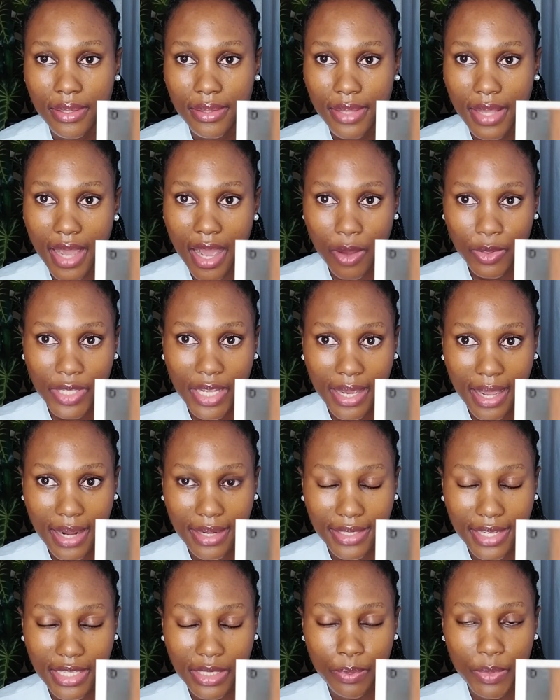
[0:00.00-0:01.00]
the ulcer
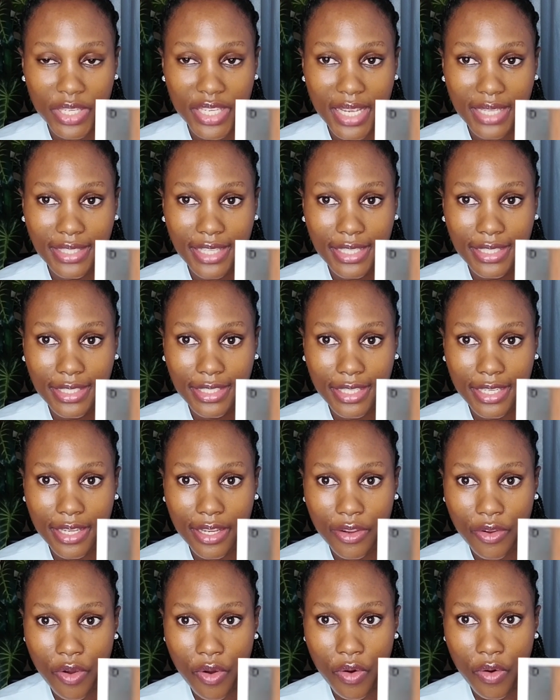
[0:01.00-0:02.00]
can just be a
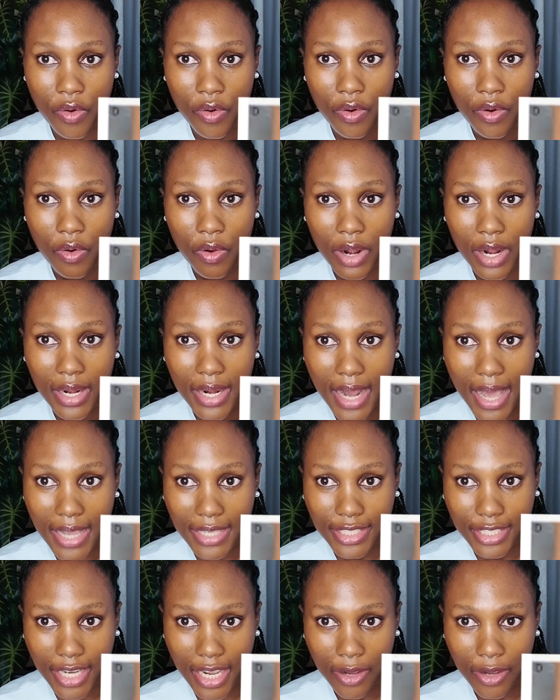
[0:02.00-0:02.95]
single large